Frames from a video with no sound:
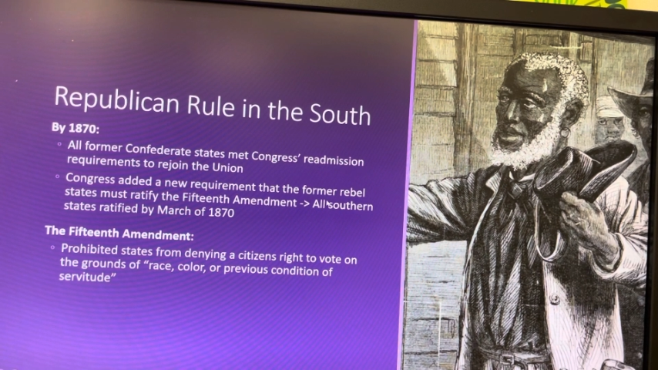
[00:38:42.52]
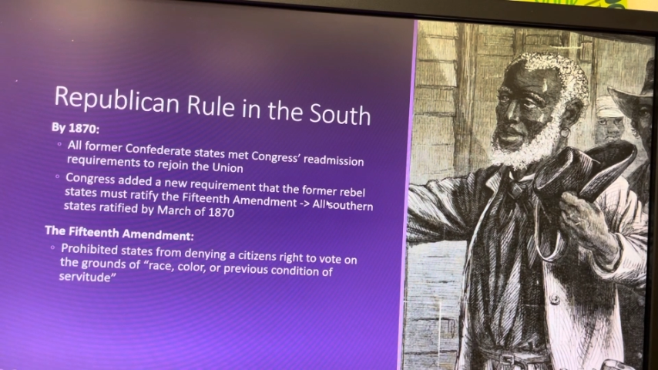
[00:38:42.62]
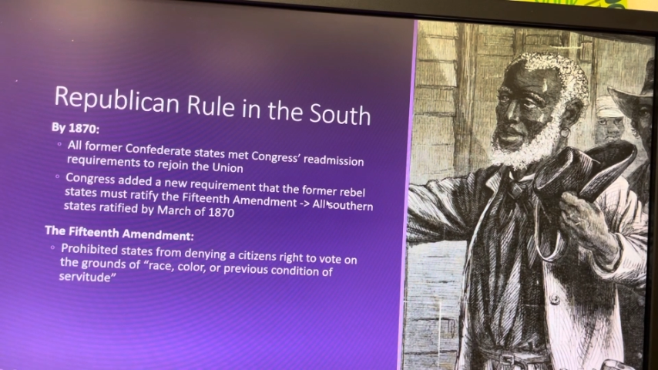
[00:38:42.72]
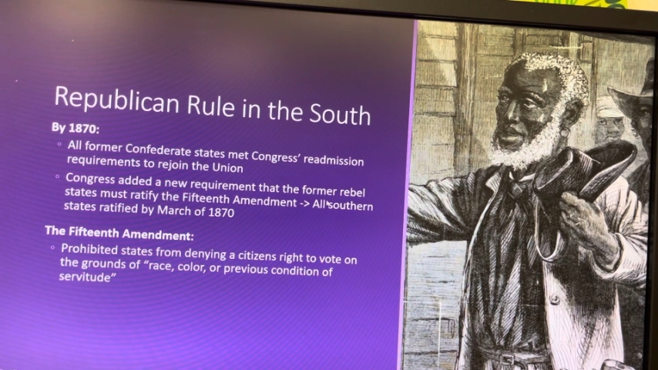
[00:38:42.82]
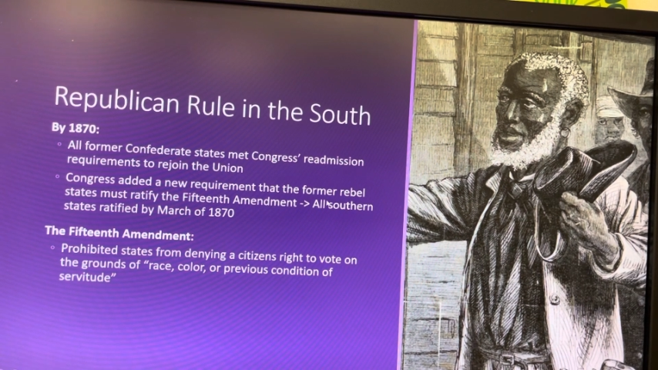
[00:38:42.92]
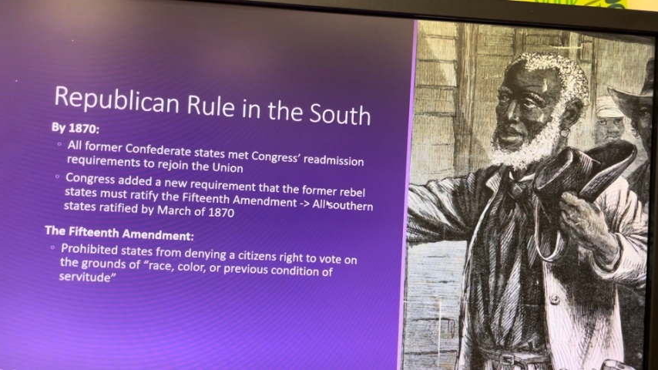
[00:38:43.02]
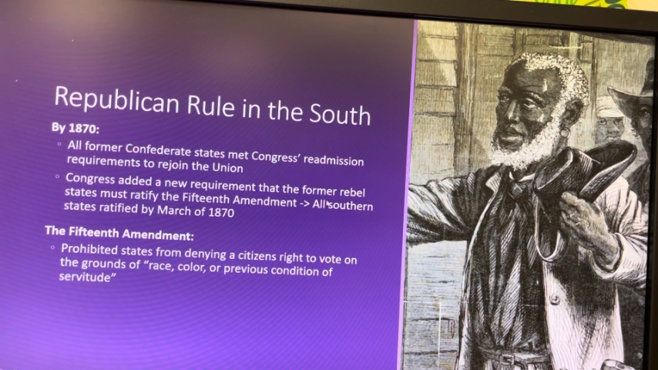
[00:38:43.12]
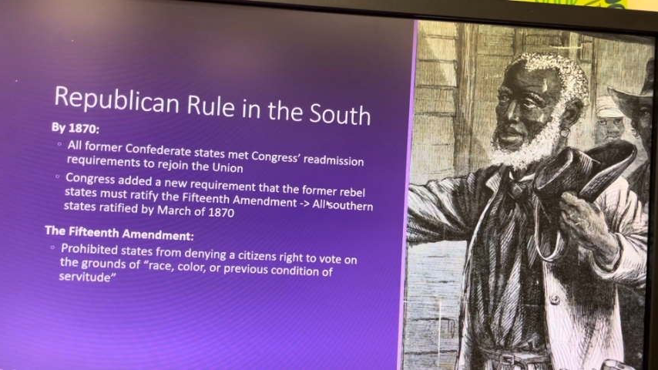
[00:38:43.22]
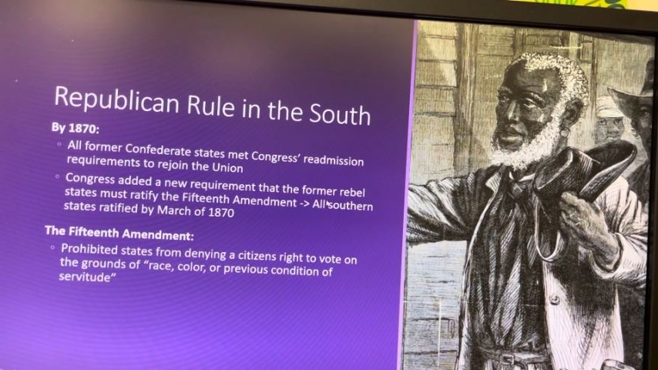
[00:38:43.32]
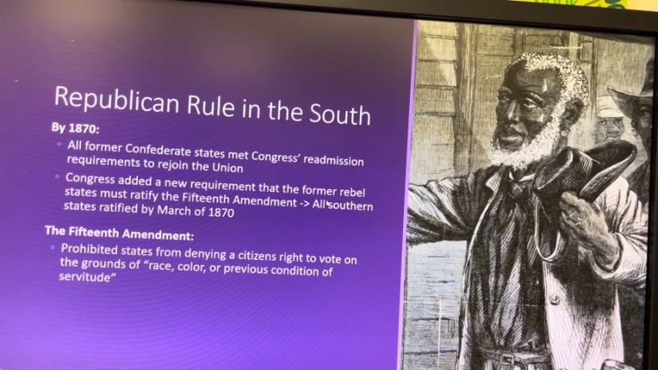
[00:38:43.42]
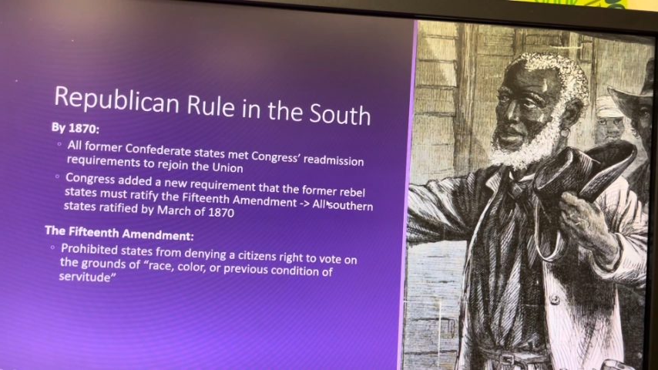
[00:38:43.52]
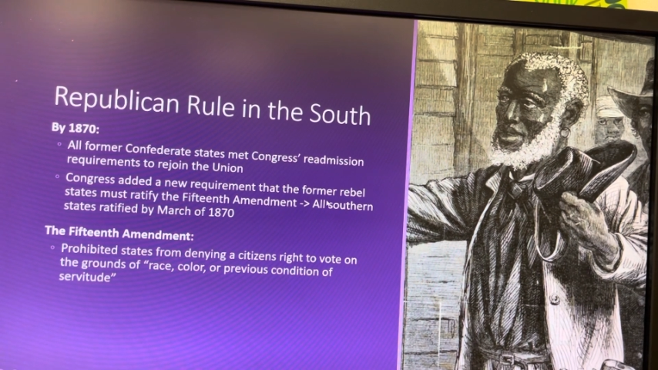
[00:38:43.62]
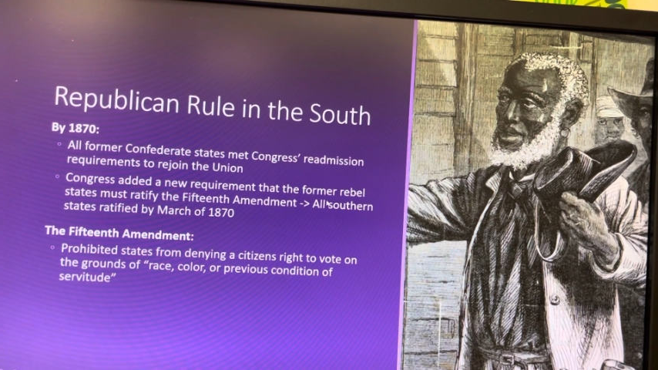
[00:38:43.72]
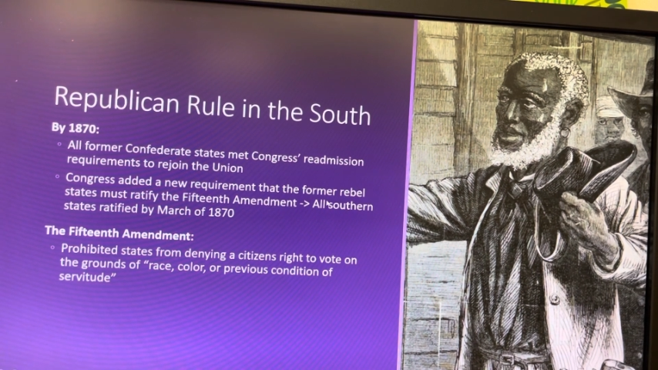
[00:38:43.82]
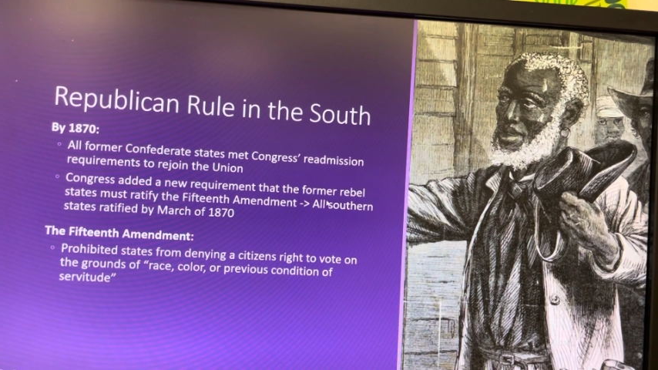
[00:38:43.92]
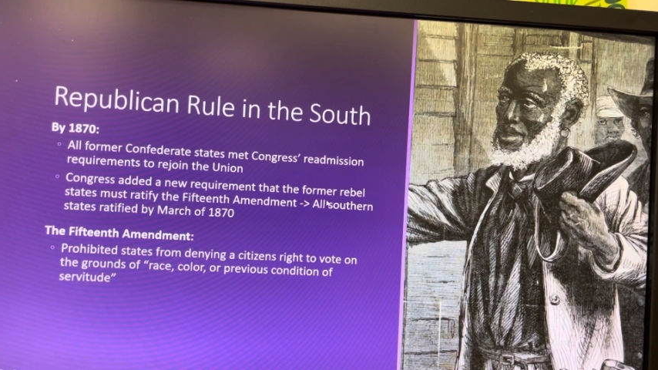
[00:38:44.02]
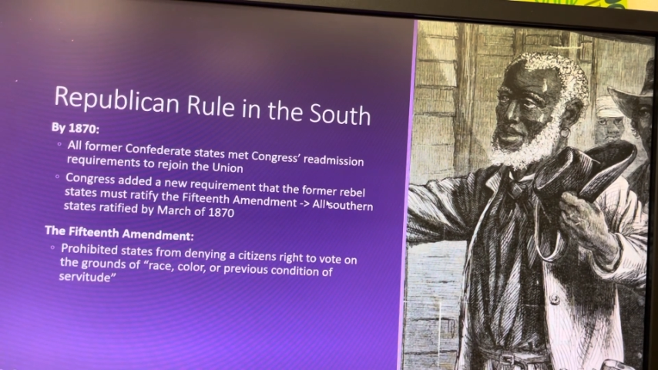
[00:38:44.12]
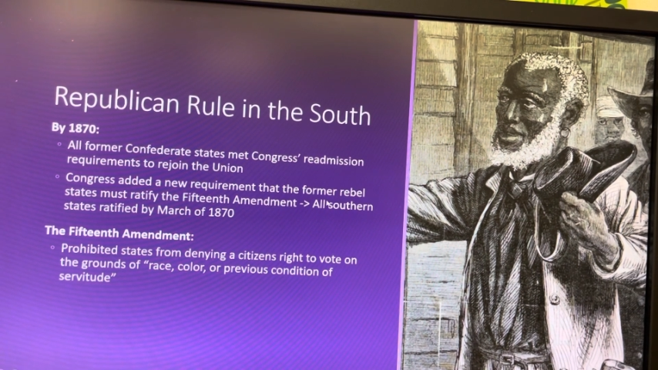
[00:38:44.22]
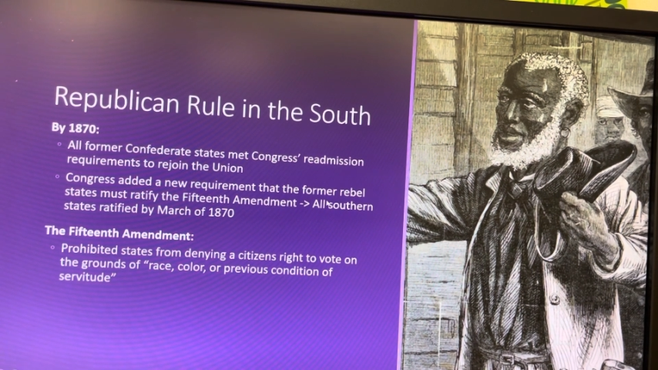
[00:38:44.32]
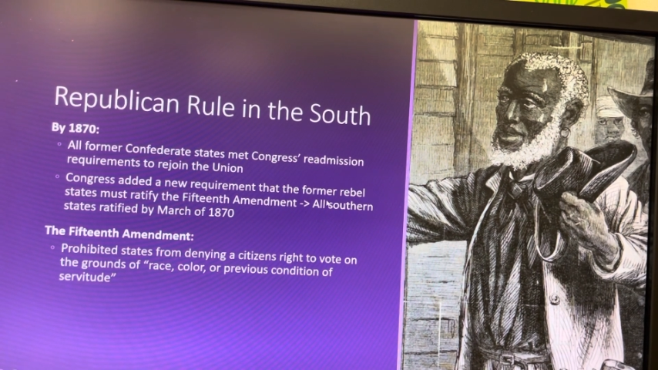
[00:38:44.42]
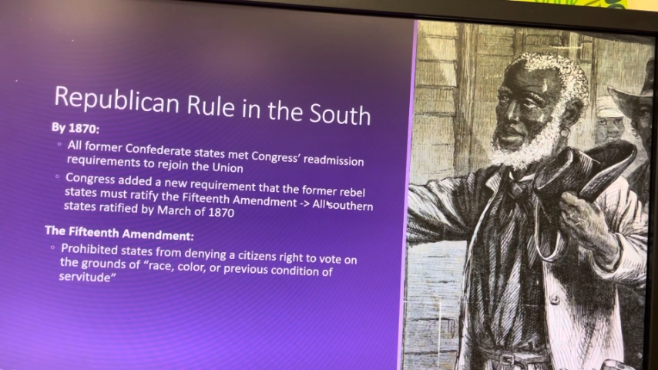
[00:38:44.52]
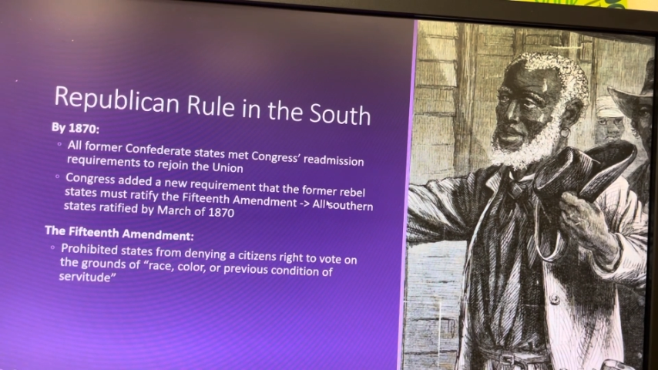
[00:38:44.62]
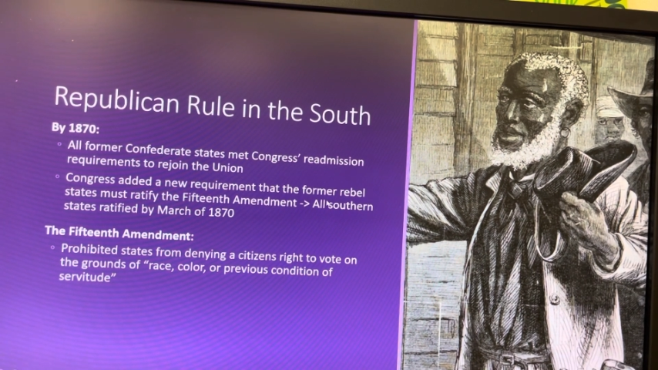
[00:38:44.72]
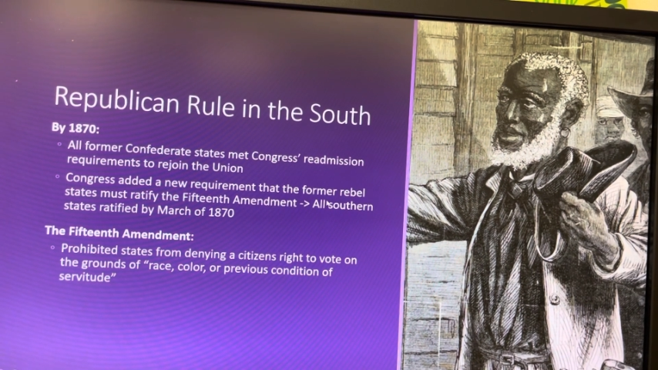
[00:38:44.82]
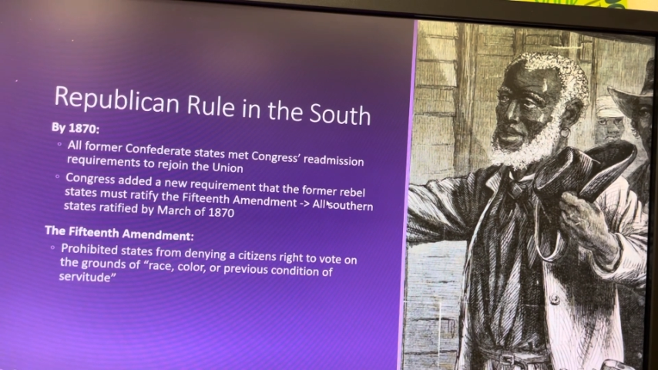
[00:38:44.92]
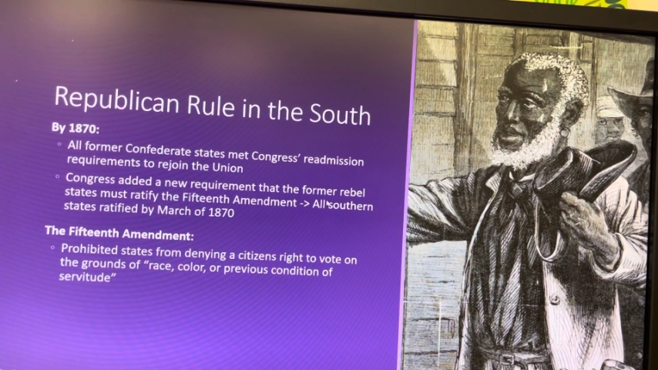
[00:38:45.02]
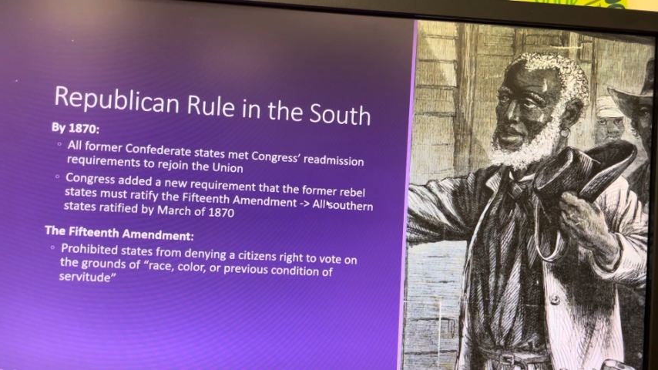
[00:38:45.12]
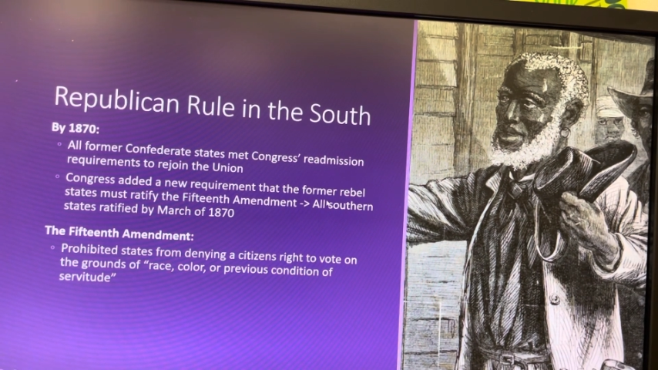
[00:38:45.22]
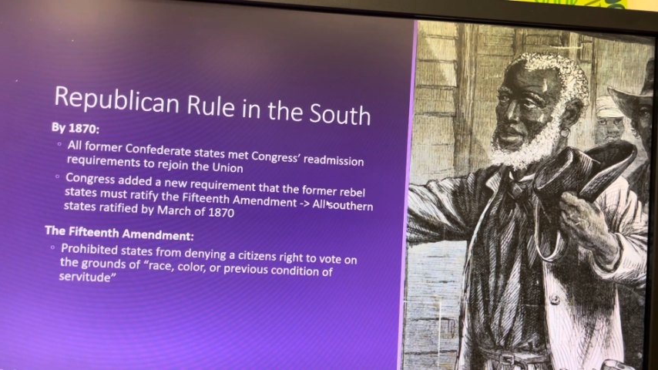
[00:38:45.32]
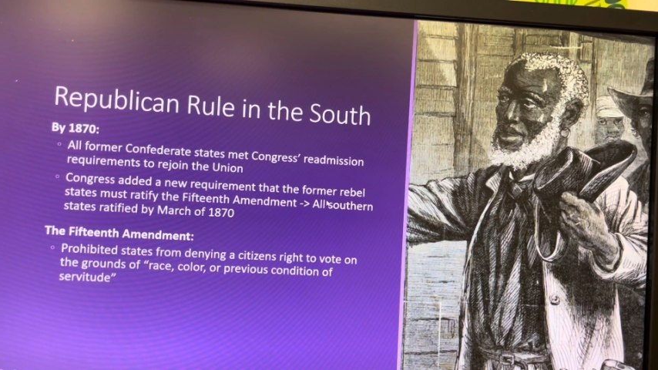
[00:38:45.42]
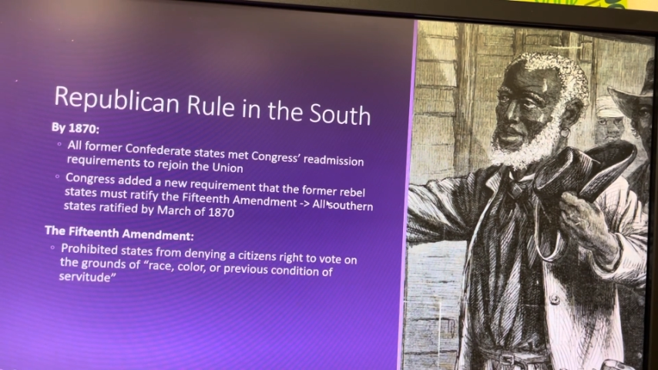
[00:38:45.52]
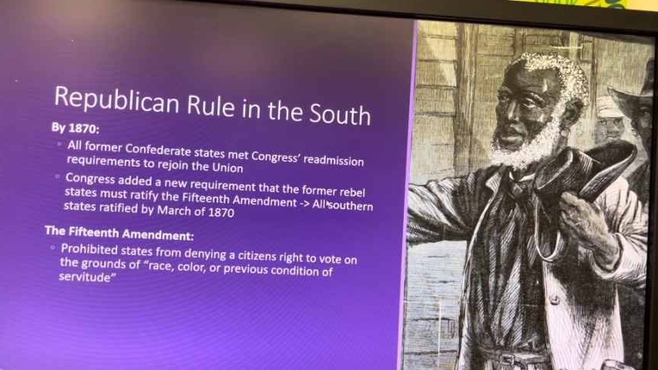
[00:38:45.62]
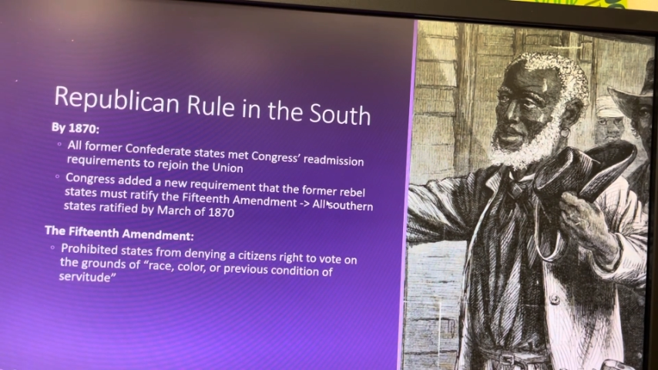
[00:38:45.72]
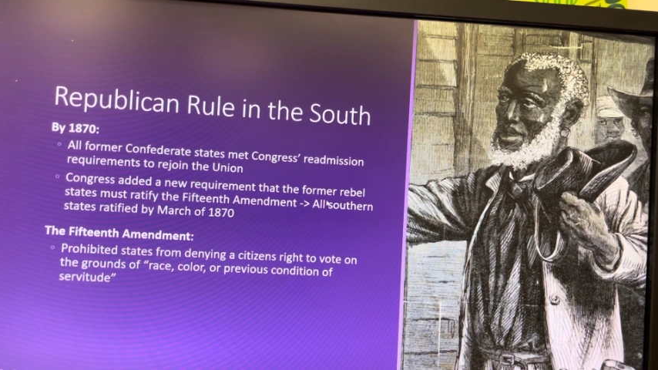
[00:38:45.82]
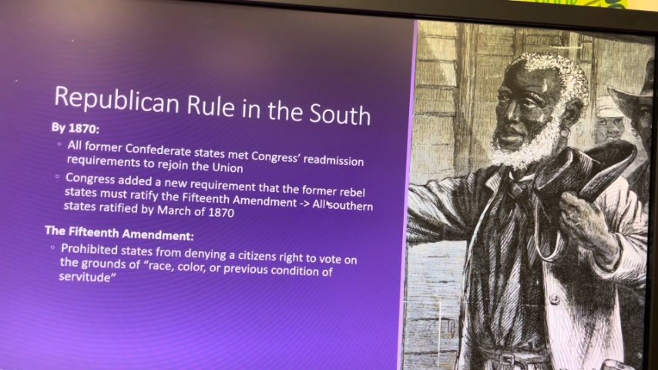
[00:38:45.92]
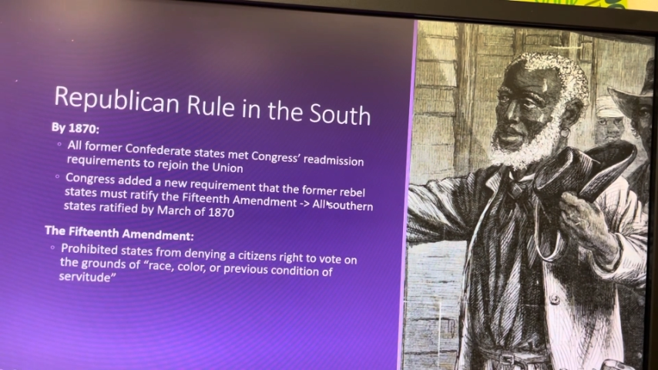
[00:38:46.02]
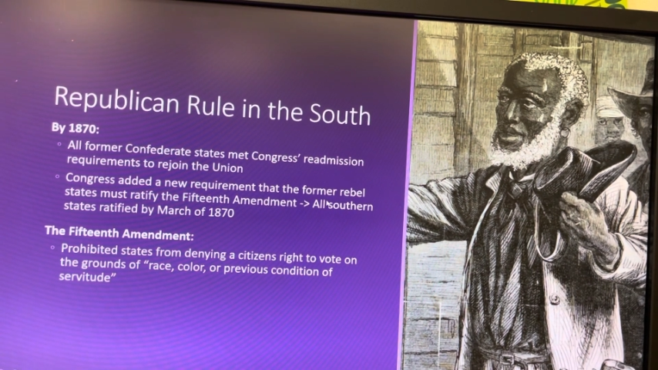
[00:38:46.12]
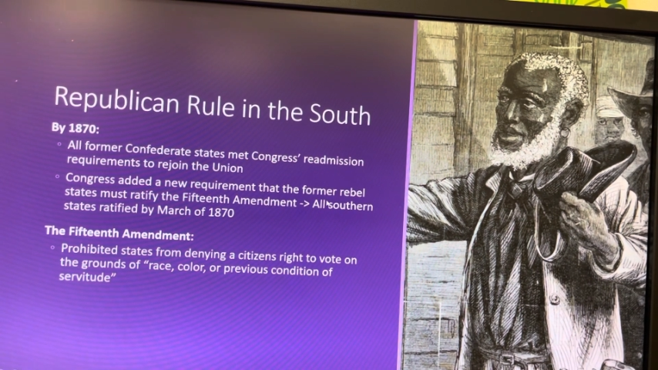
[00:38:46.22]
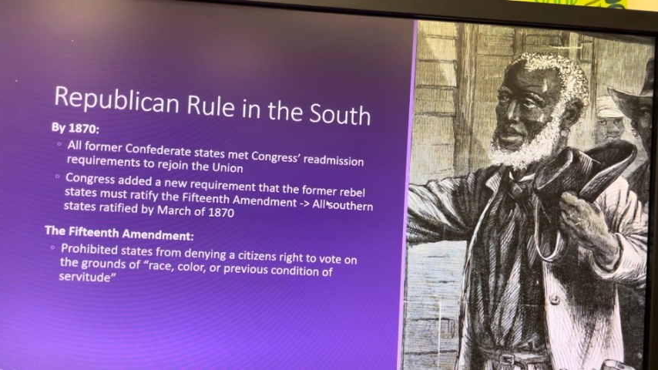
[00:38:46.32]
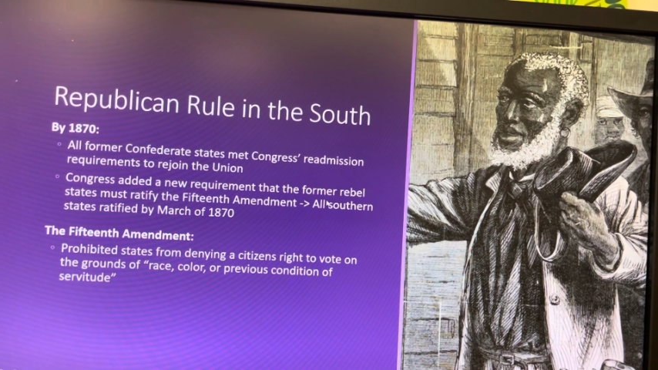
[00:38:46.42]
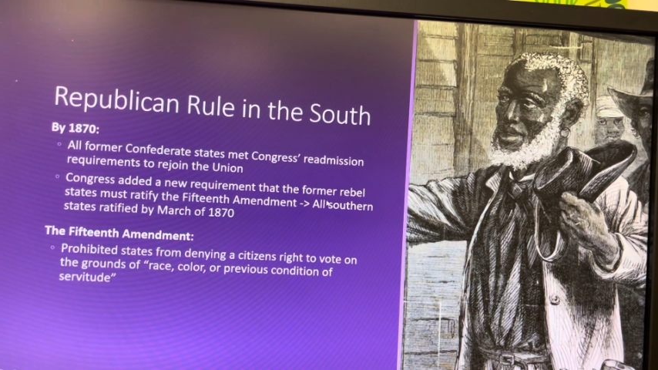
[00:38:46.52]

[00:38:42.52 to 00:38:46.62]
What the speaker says: [unreadable: no face in view]